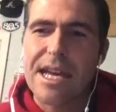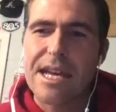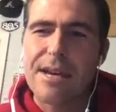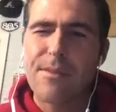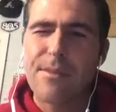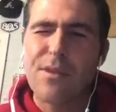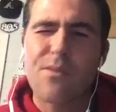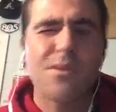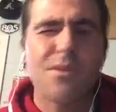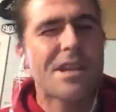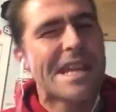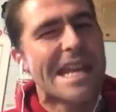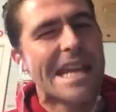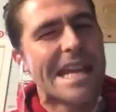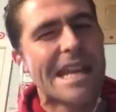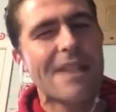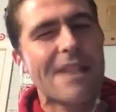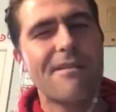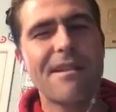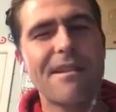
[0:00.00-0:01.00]
really
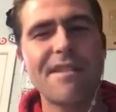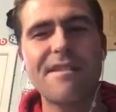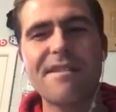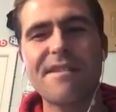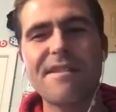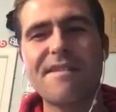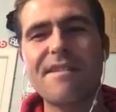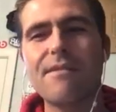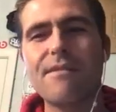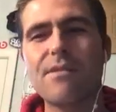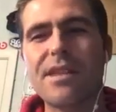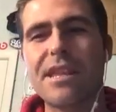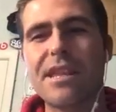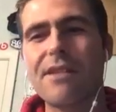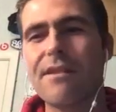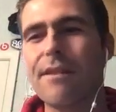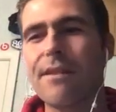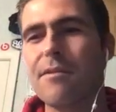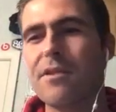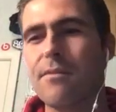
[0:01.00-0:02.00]
interesting to see what they're
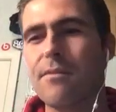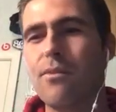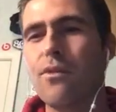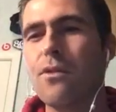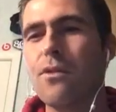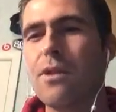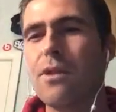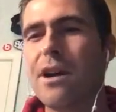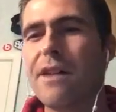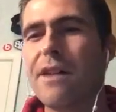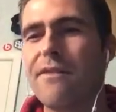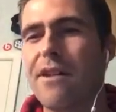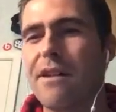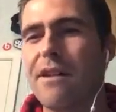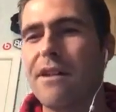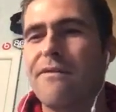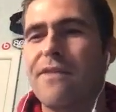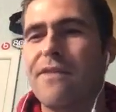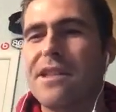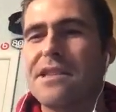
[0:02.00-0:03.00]
able to pull off
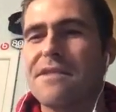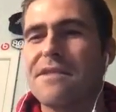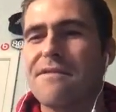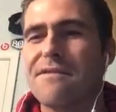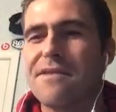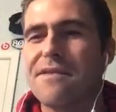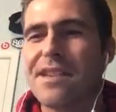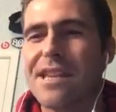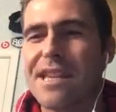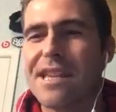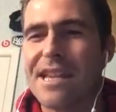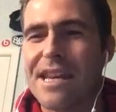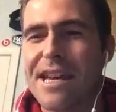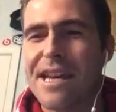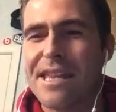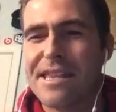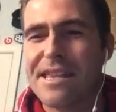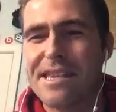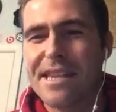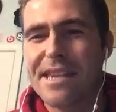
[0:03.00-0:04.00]
offensively.
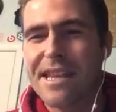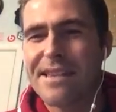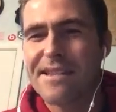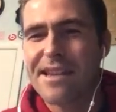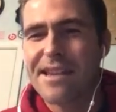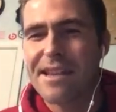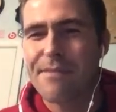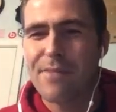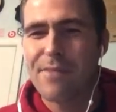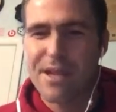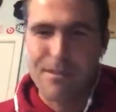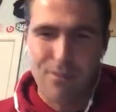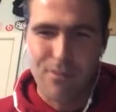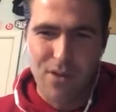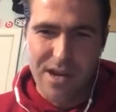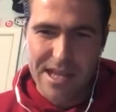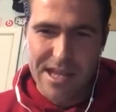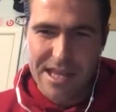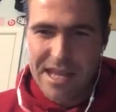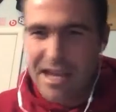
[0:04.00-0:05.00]
The Saints get a big
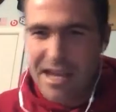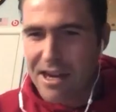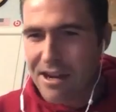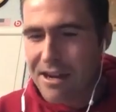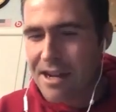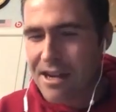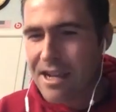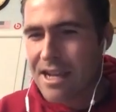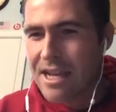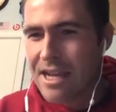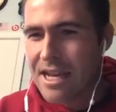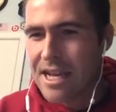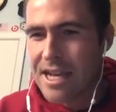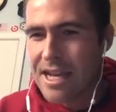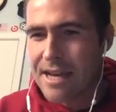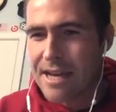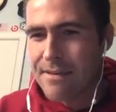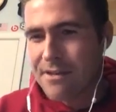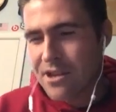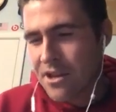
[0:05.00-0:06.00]
break there.
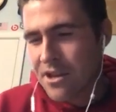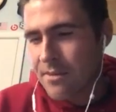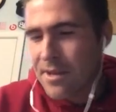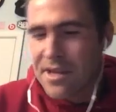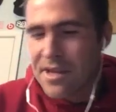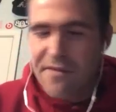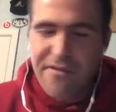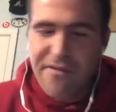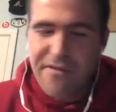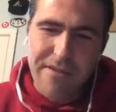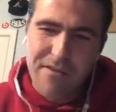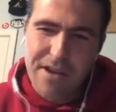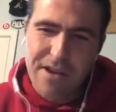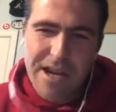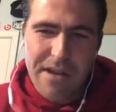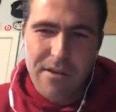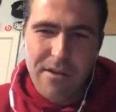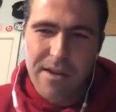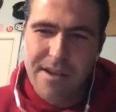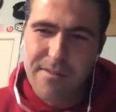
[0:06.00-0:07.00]
It should have been the favorite
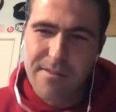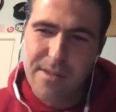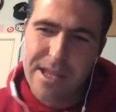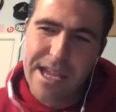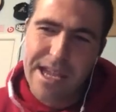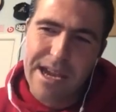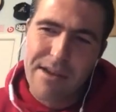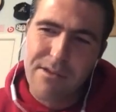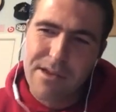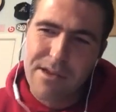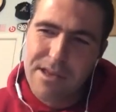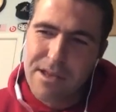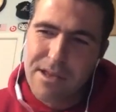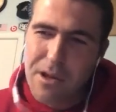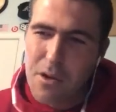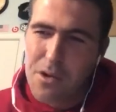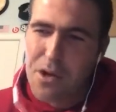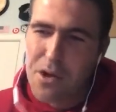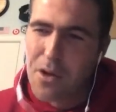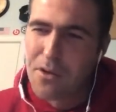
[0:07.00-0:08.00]
anyways, but now with no
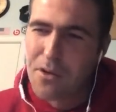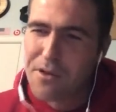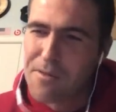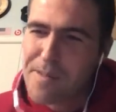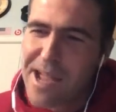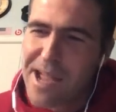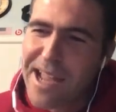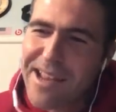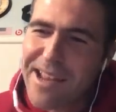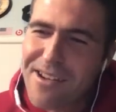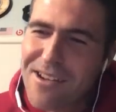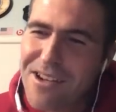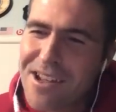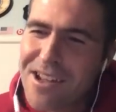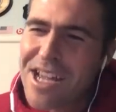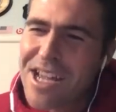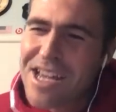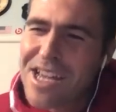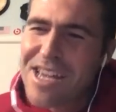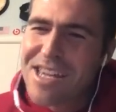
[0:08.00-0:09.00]
quarterback at all,
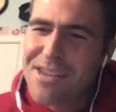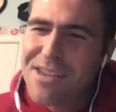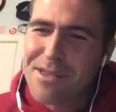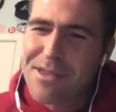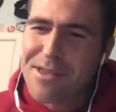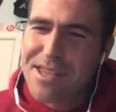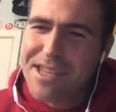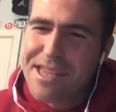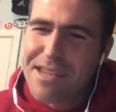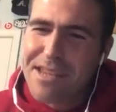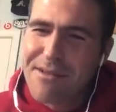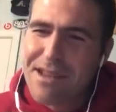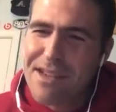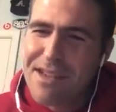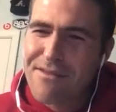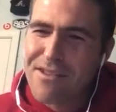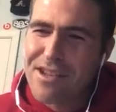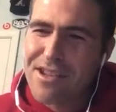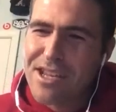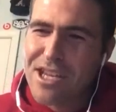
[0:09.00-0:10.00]
you would think they would have
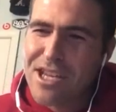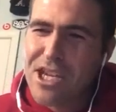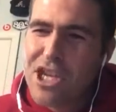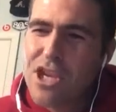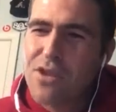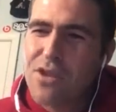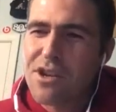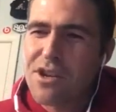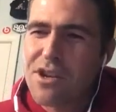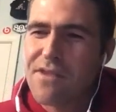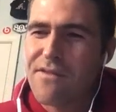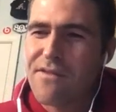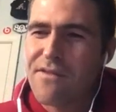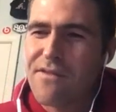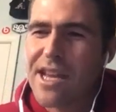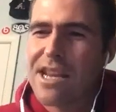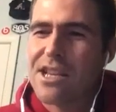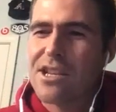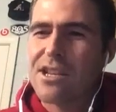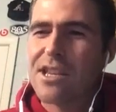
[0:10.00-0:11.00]
a huge
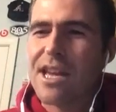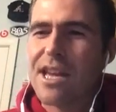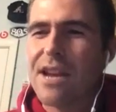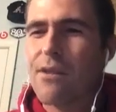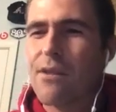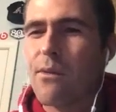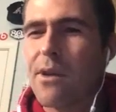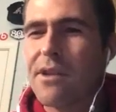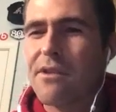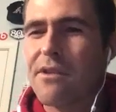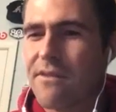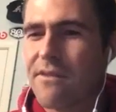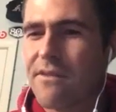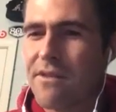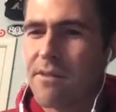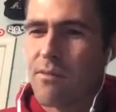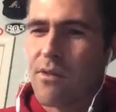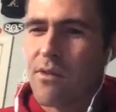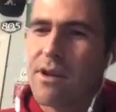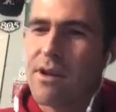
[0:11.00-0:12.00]
advantage. Kind of wonder if you're
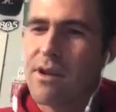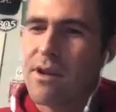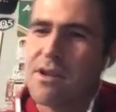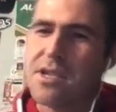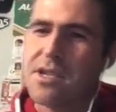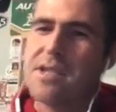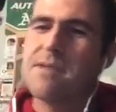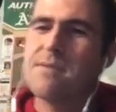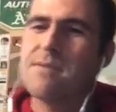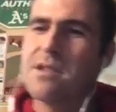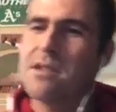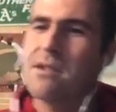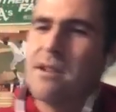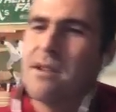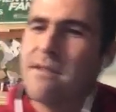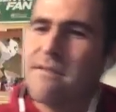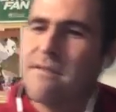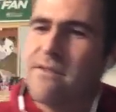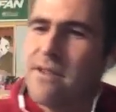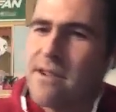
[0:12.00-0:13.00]
the Broncos. It seems a little
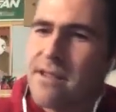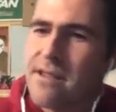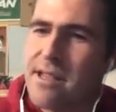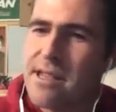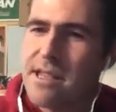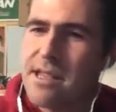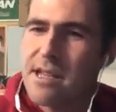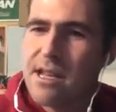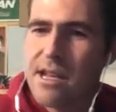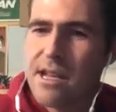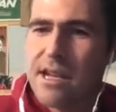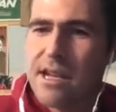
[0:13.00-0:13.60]
unfair that the